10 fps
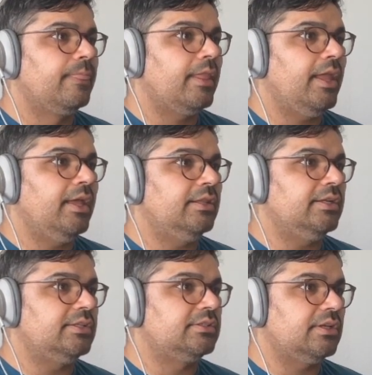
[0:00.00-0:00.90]
And
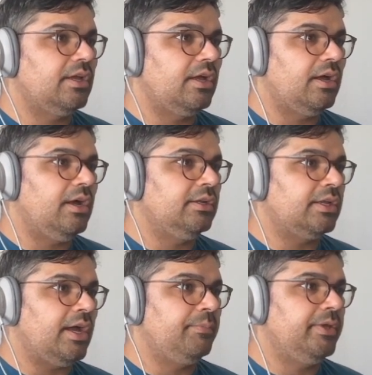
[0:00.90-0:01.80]
let's
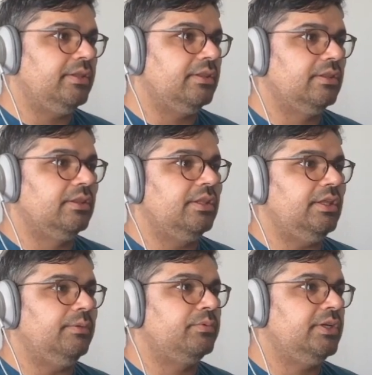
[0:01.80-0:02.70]
uncomment
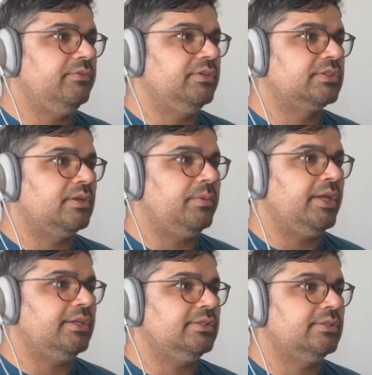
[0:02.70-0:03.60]
the previous
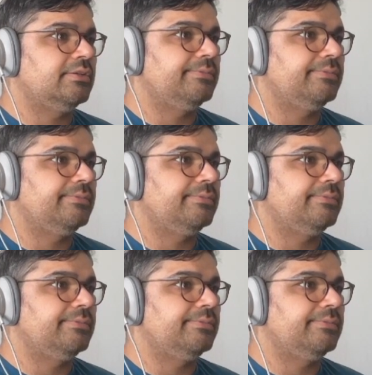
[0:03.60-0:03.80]
commands.